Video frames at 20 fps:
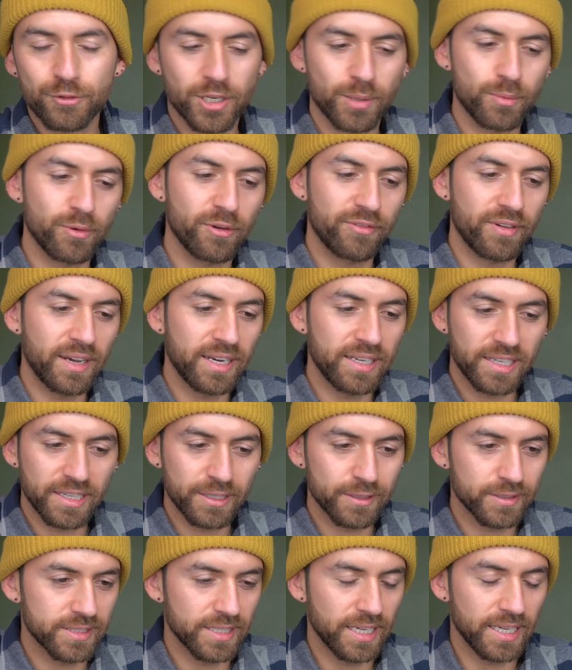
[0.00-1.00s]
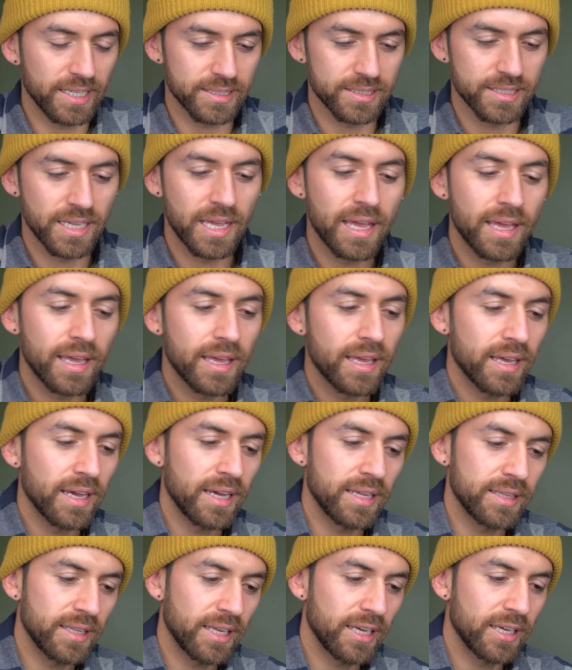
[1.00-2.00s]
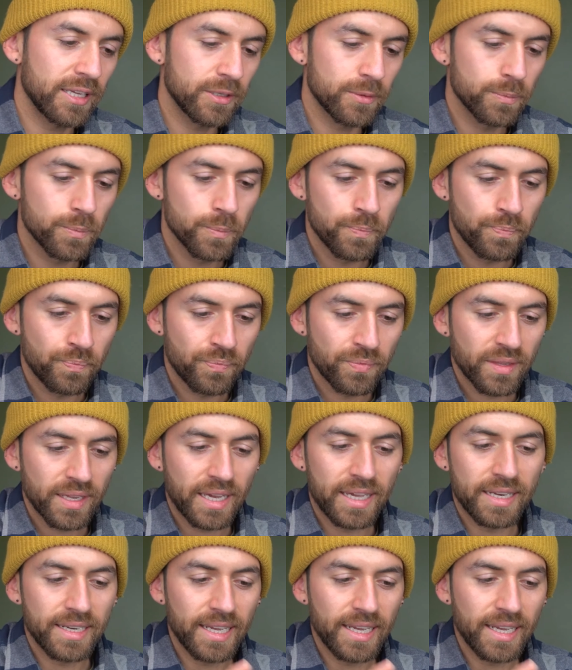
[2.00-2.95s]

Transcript: trouble finding your sights. And then at